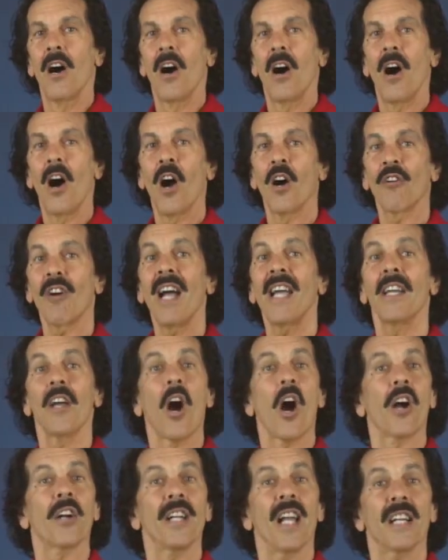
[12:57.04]
All right,
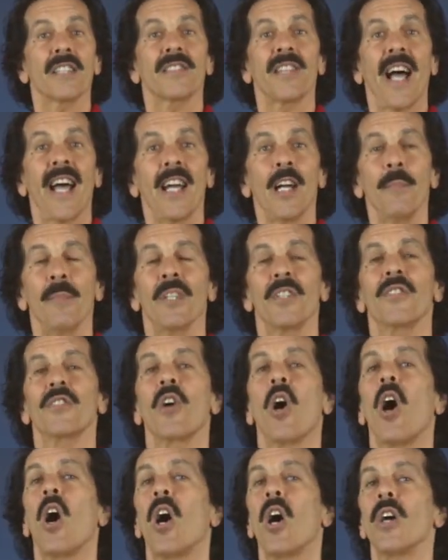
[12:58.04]
our next item is
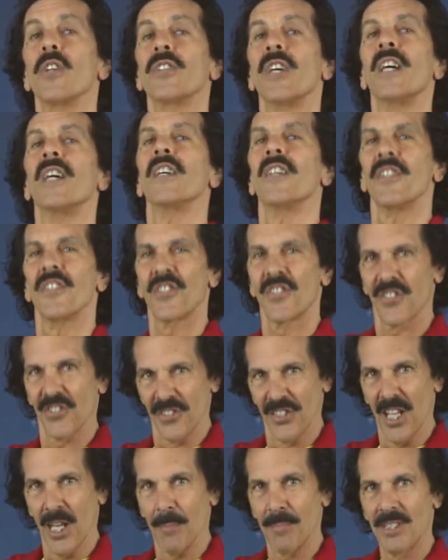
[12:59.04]
called
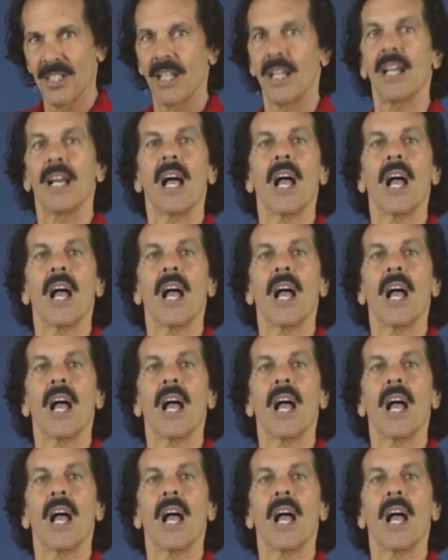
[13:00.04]
snipped.